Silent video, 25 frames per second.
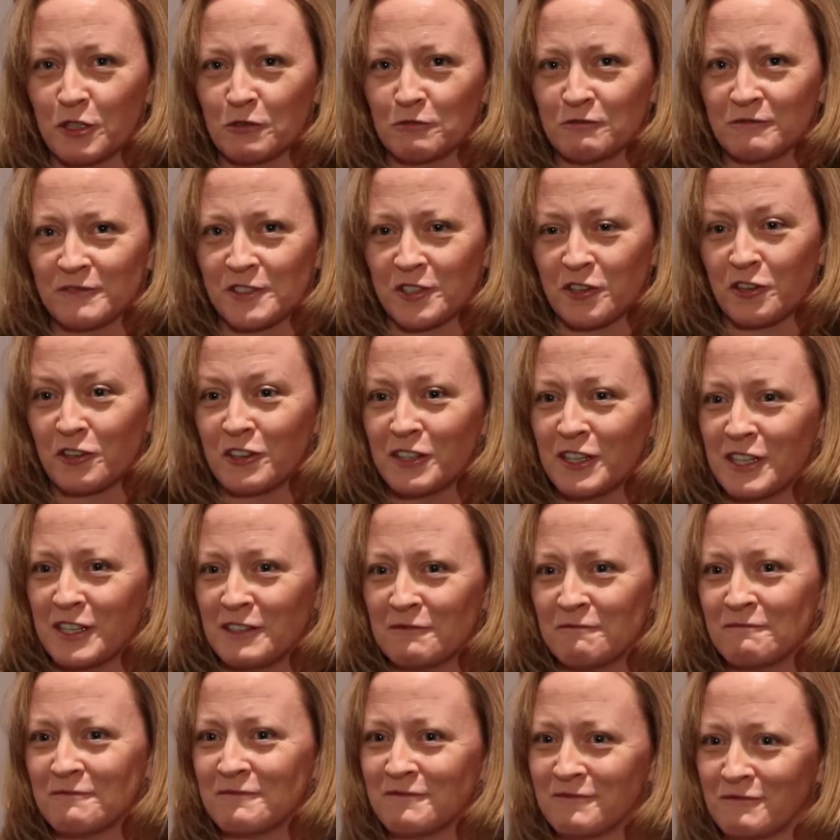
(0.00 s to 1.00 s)

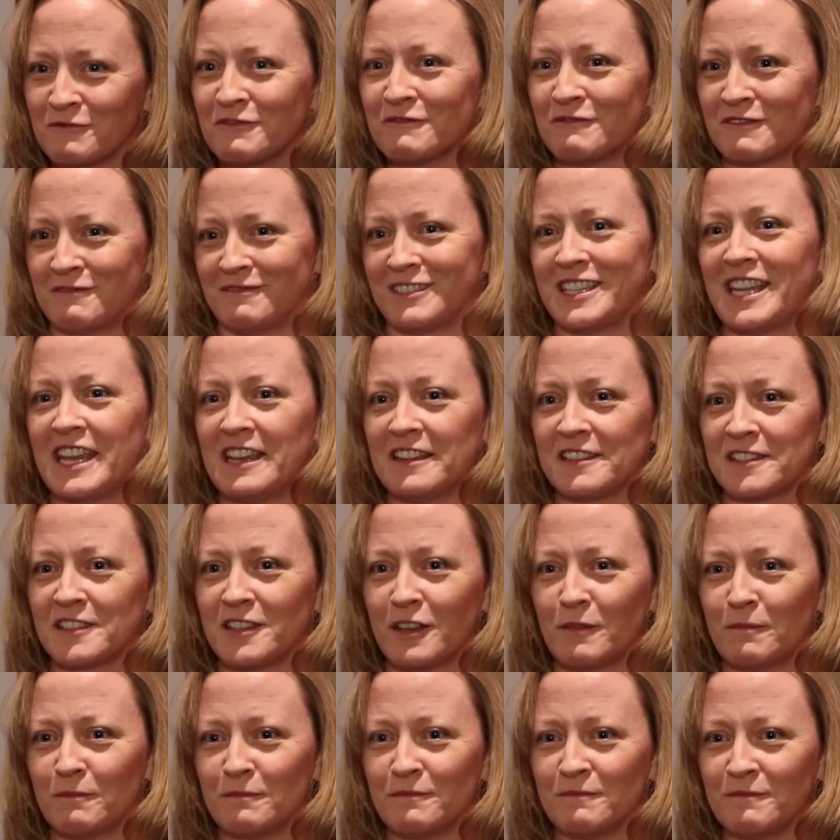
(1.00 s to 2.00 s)
certainly takes
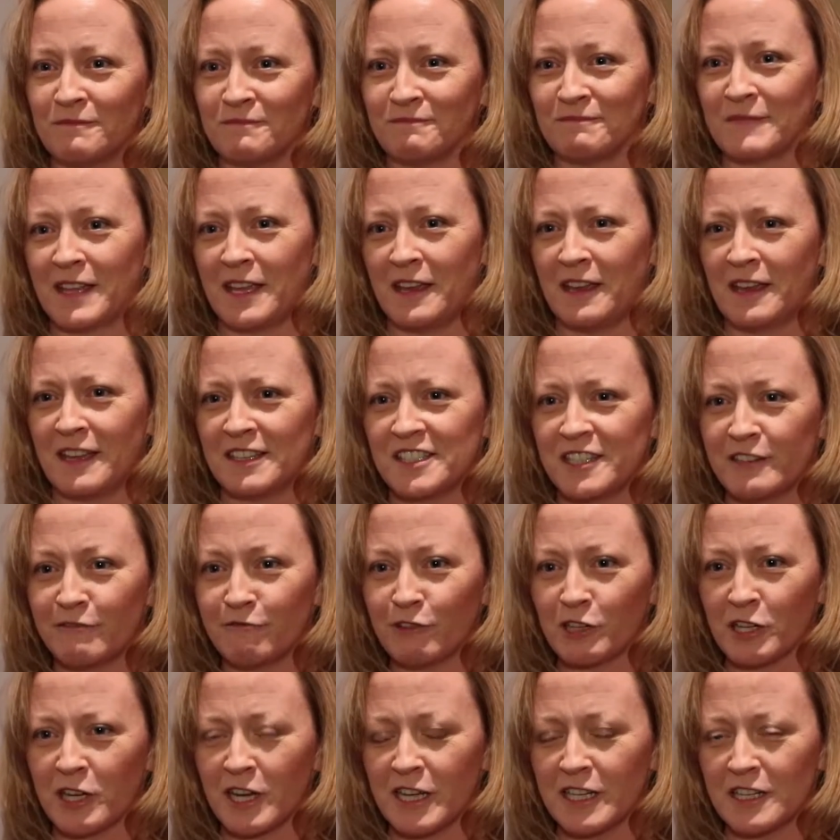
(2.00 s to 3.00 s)
some
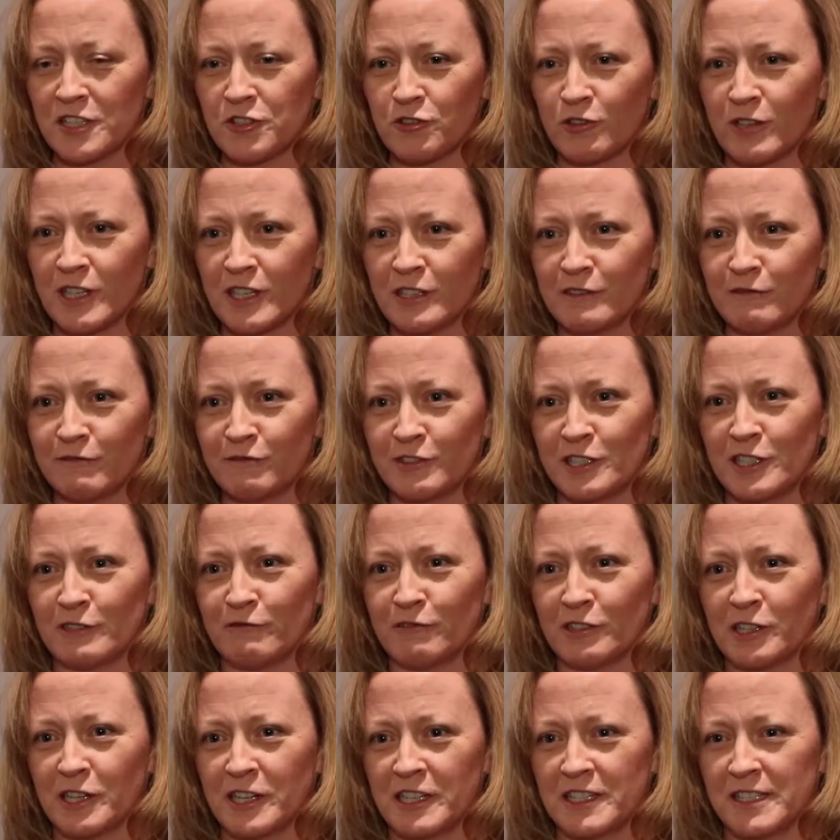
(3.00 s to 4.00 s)
different kind of drive,
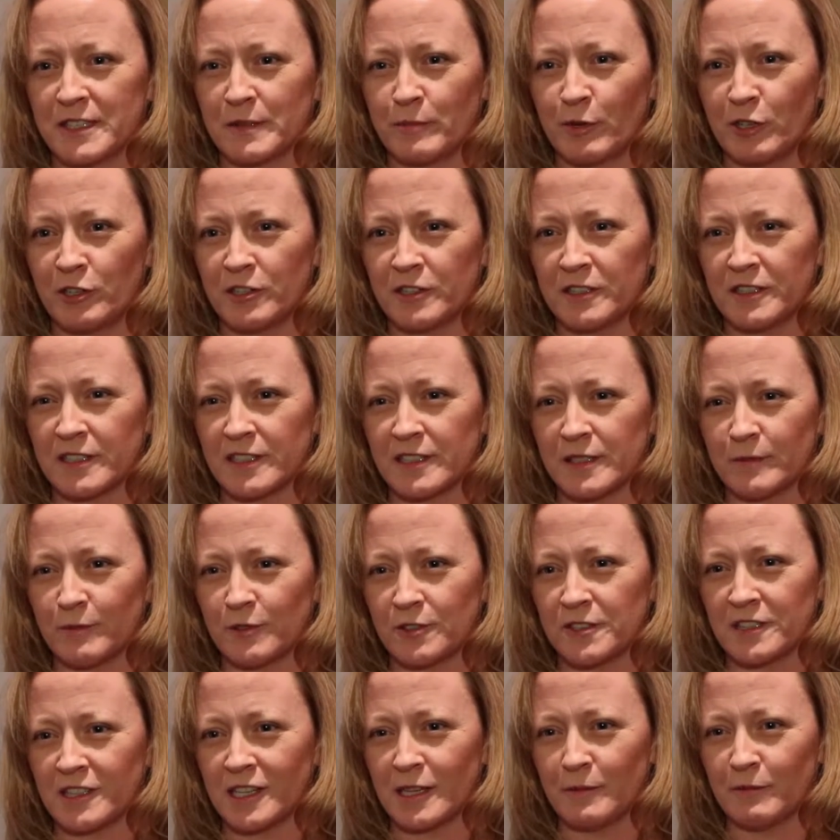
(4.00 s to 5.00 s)
different kind of spirit, I
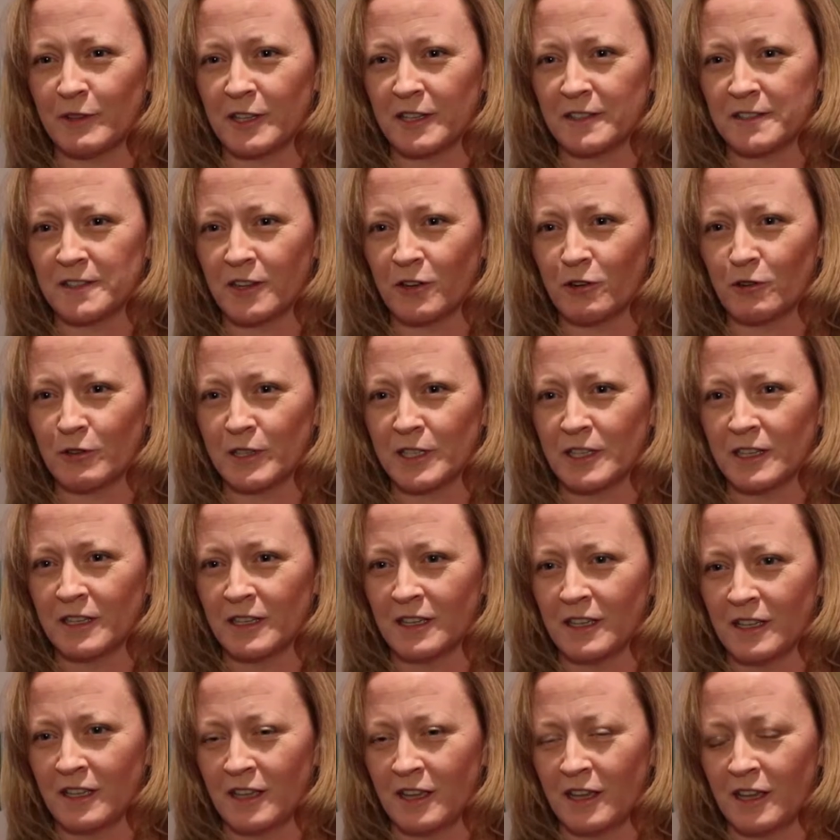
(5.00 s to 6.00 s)
suppose, to keep things going.
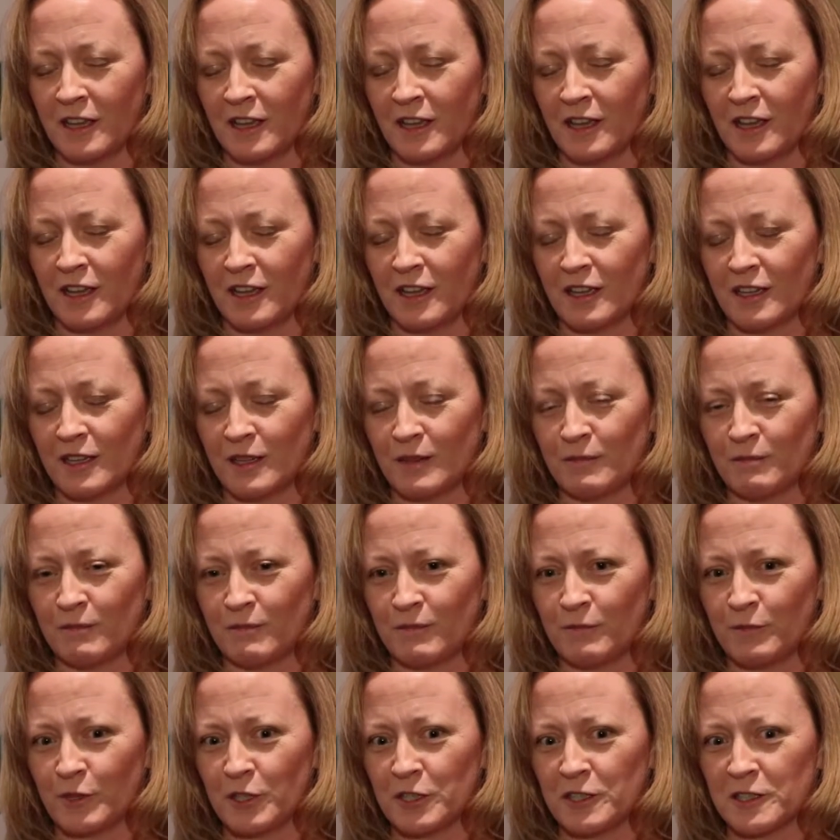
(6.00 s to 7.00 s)

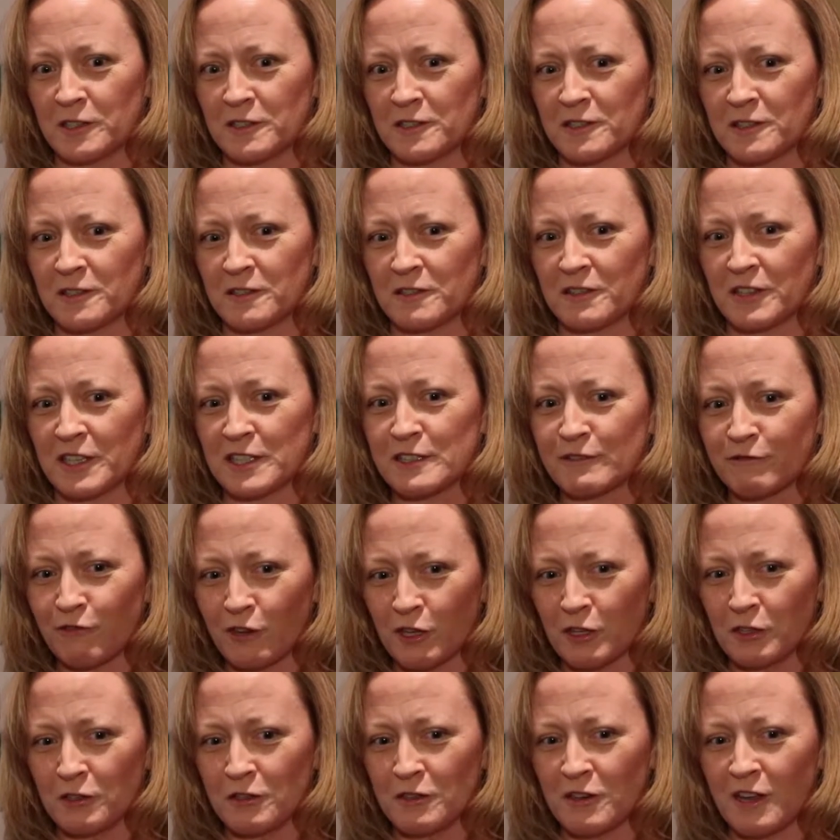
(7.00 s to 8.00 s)
But it's
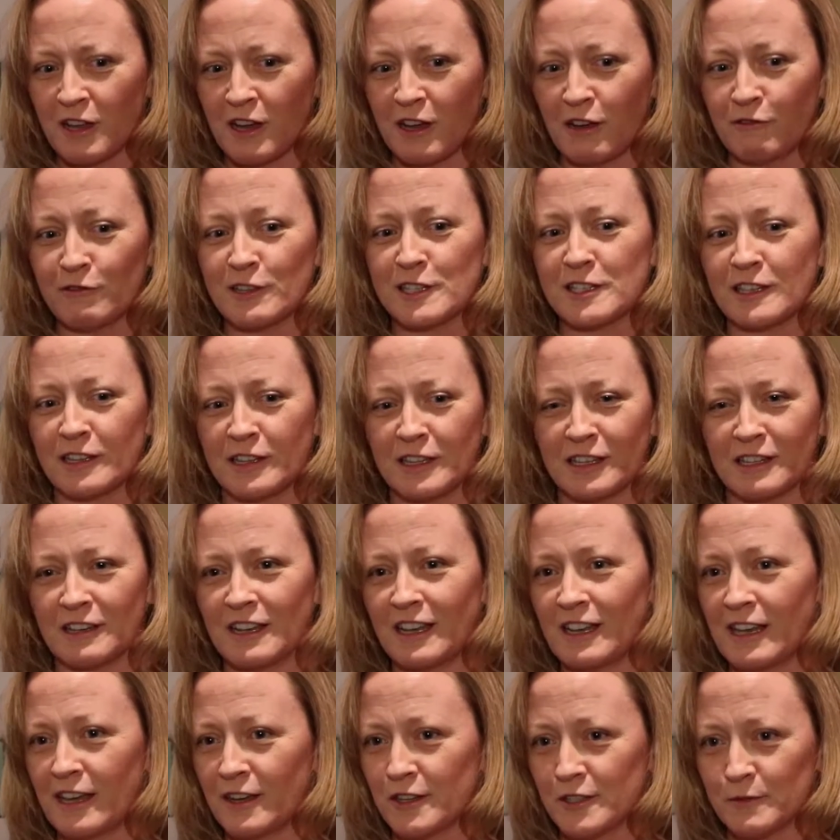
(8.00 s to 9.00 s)
fun. Obviously, it
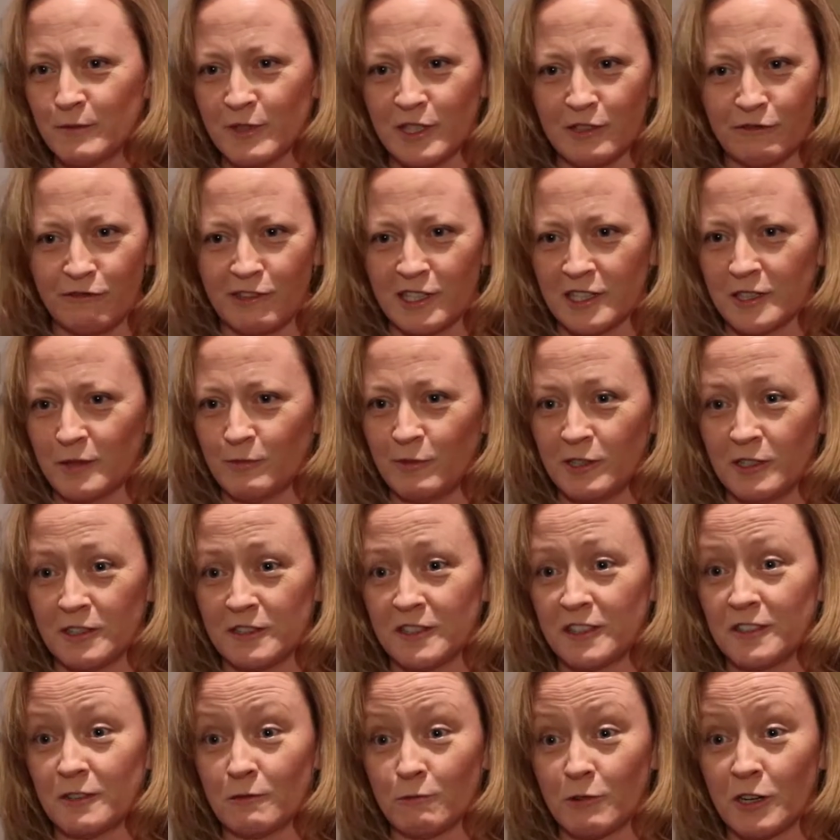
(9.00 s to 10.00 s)
allows me the
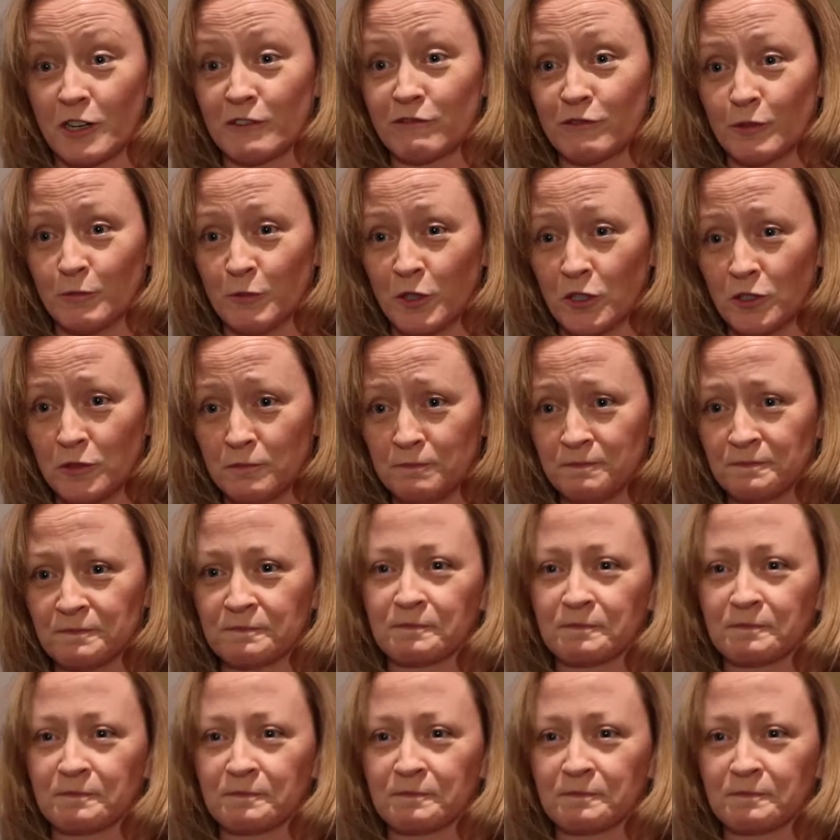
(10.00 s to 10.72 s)
flexibility to work from home.